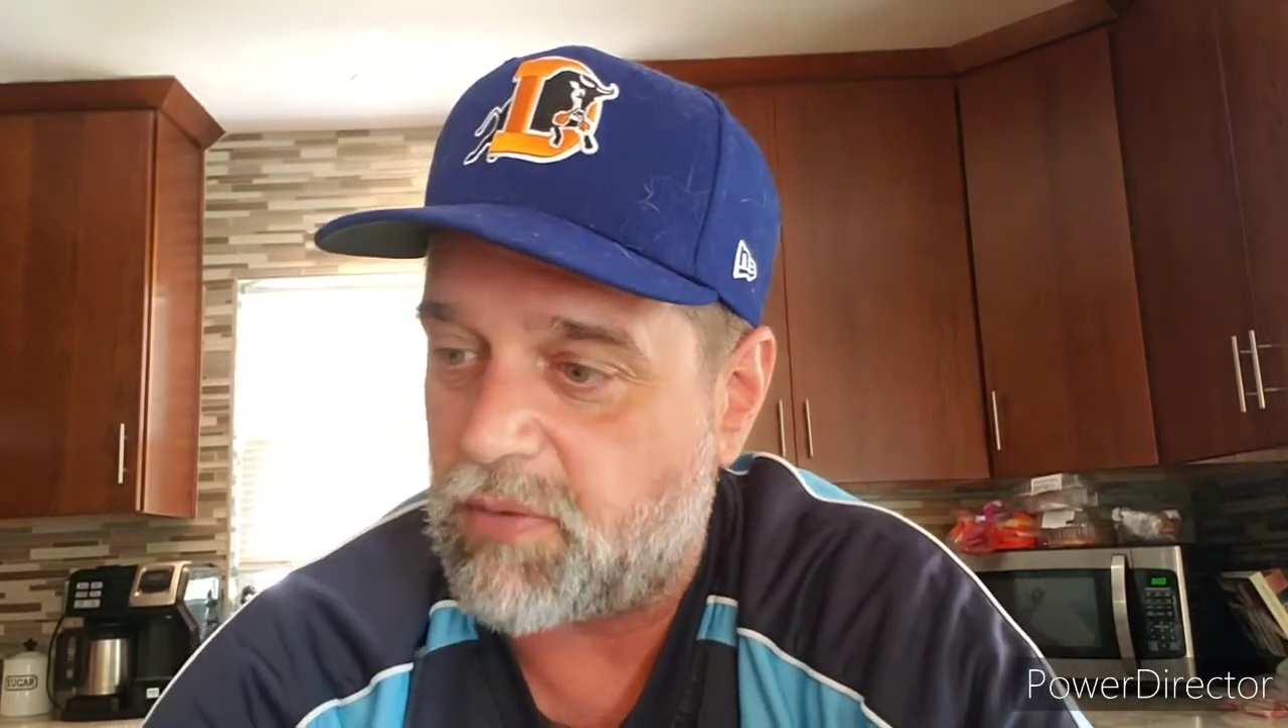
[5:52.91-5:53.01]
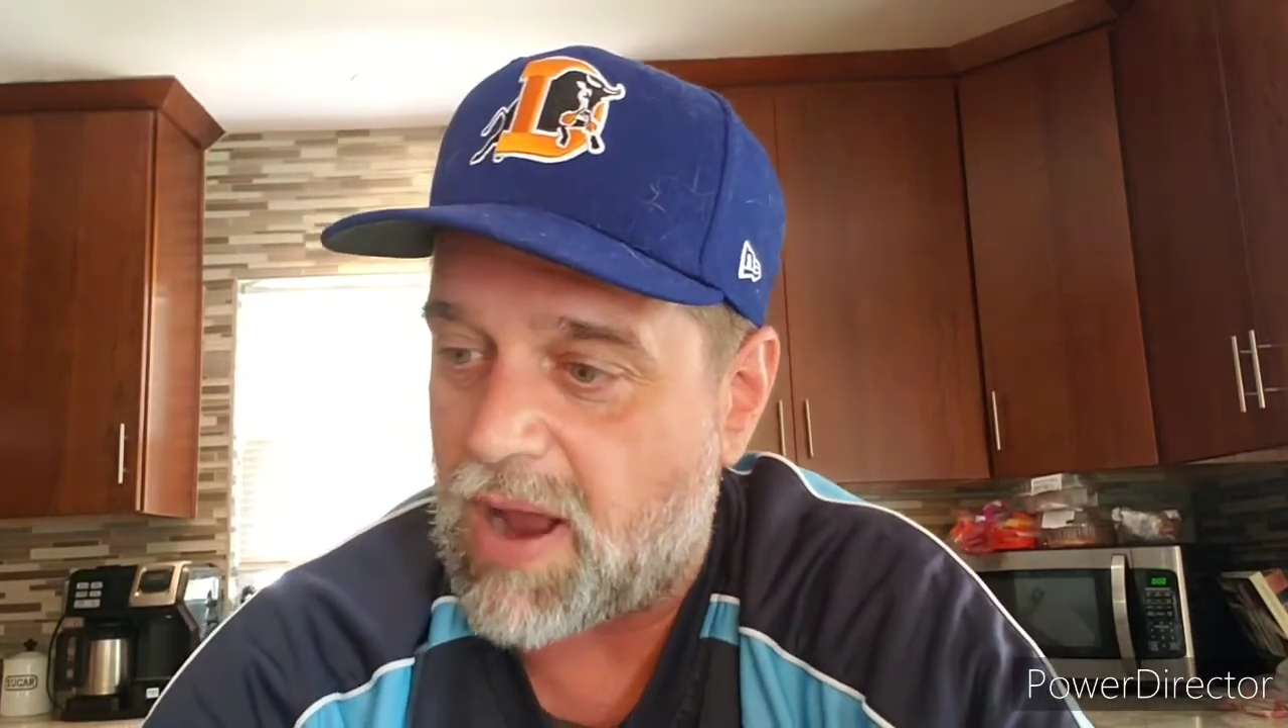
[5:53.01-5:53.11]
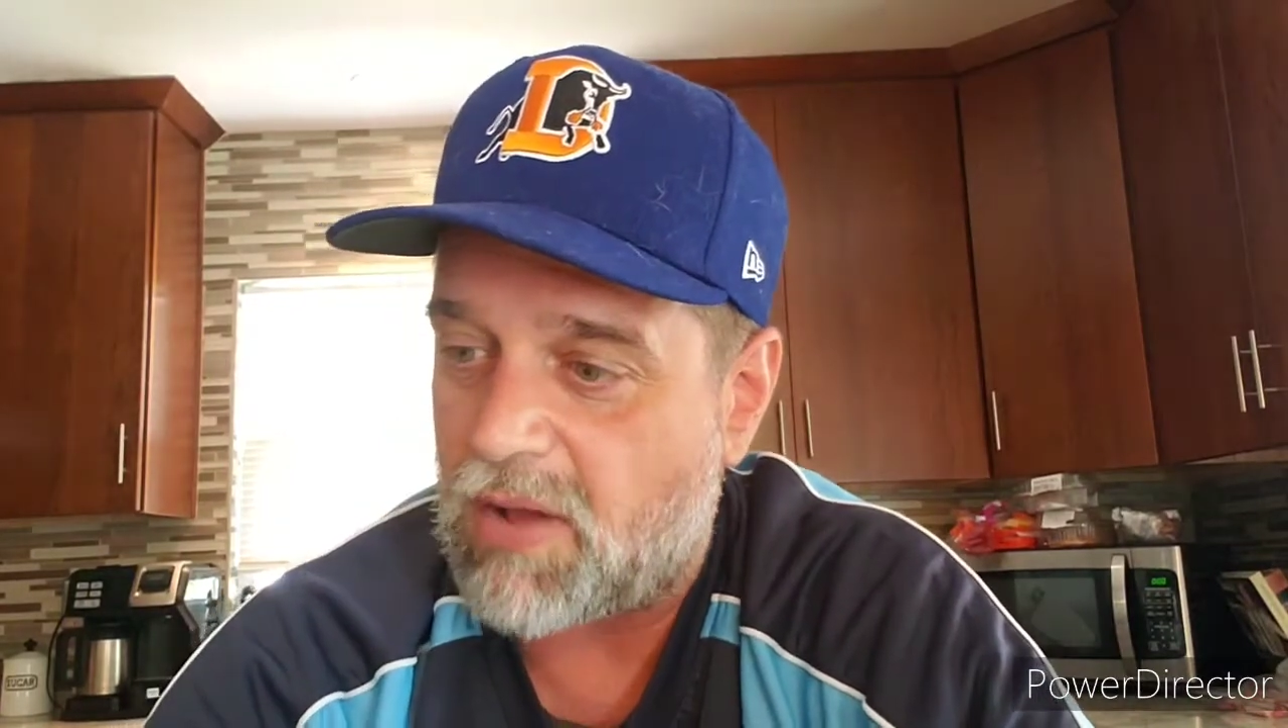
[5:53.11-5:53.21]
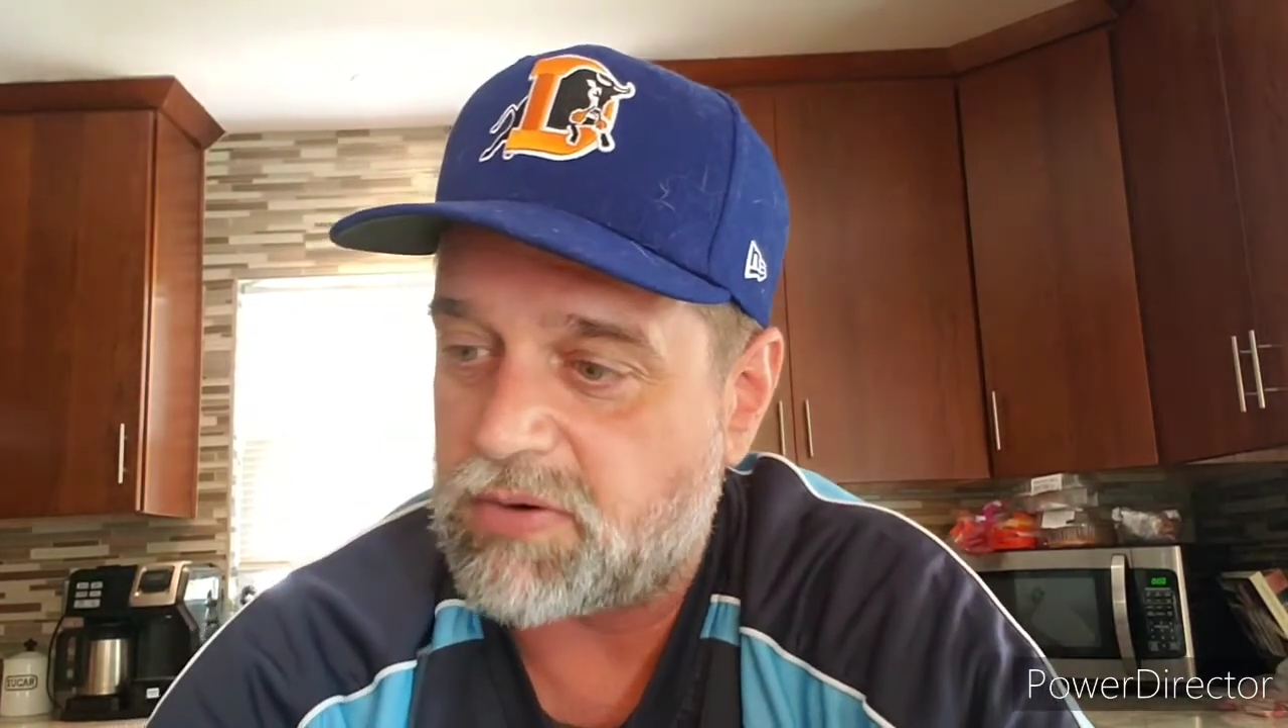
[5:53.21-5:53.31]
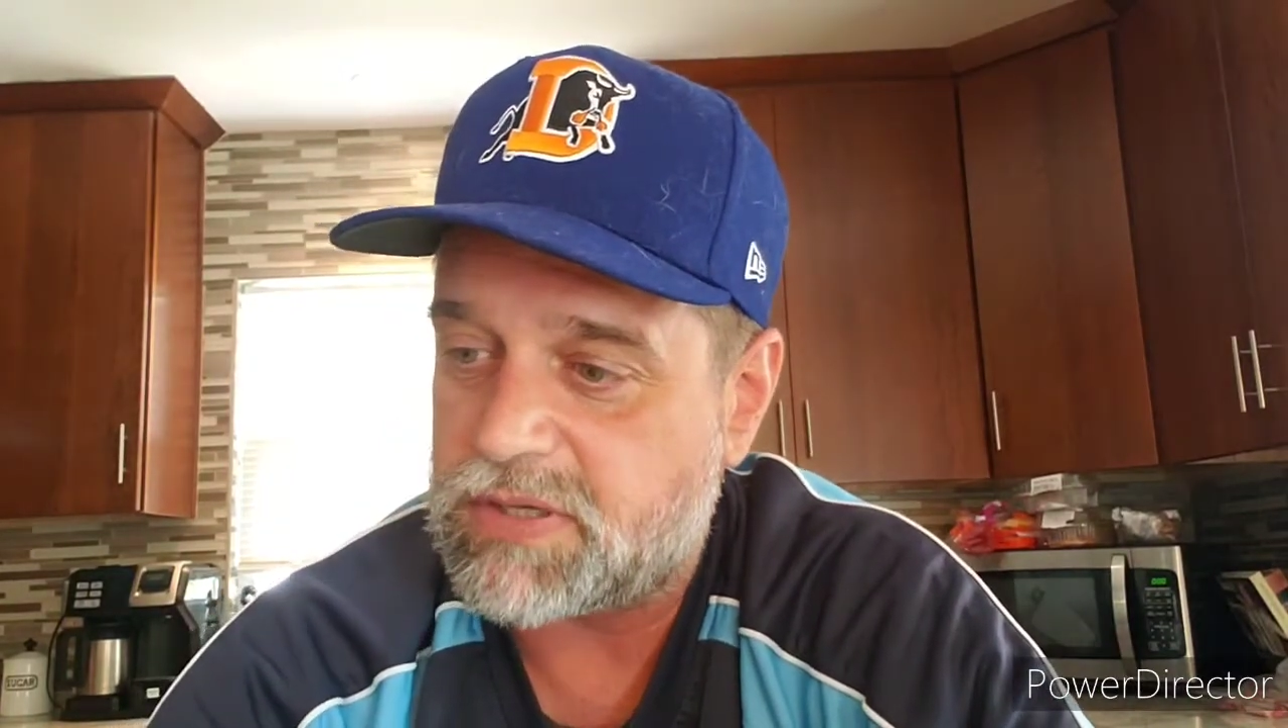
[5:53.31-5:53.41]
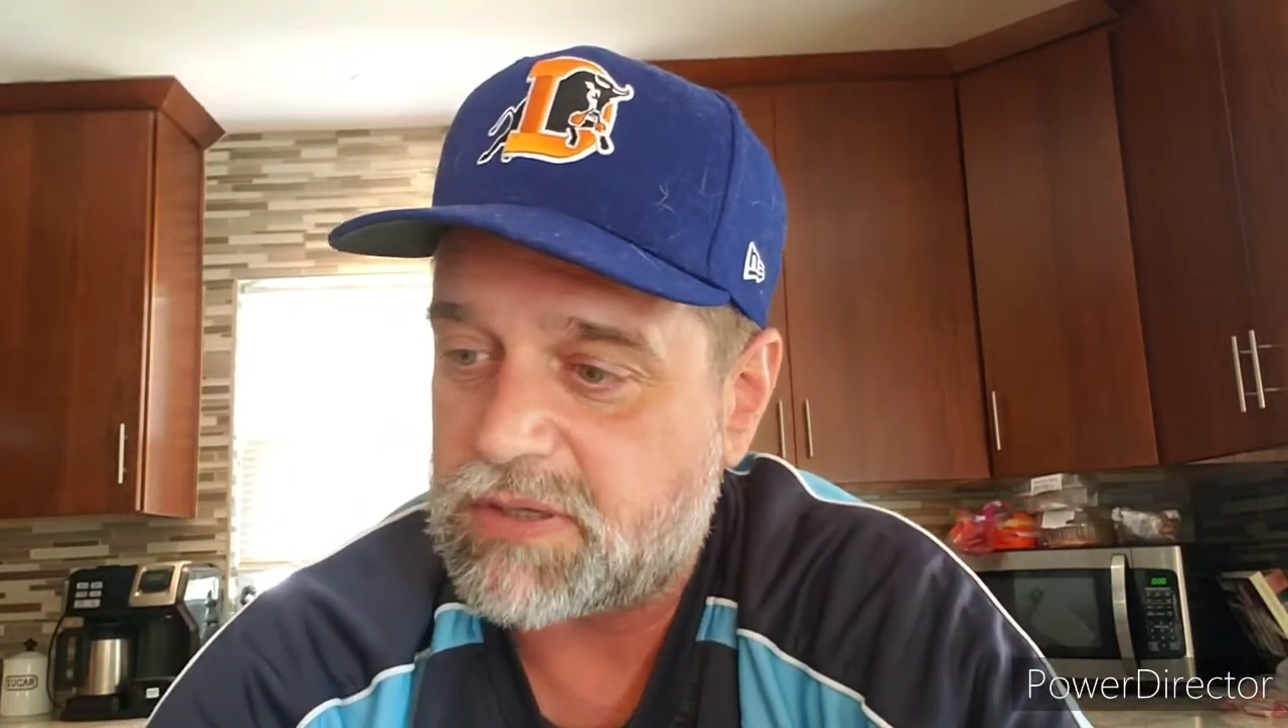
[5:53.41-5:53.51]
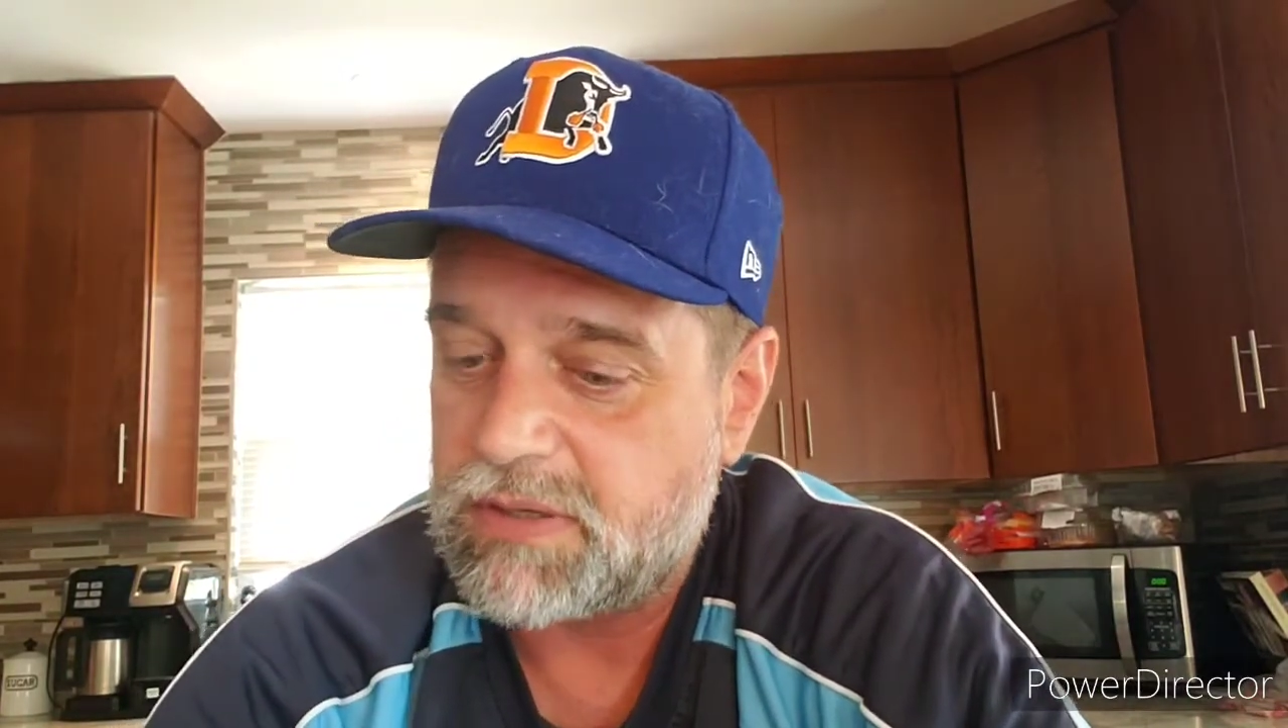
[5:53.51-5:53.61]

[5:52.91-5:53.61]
around,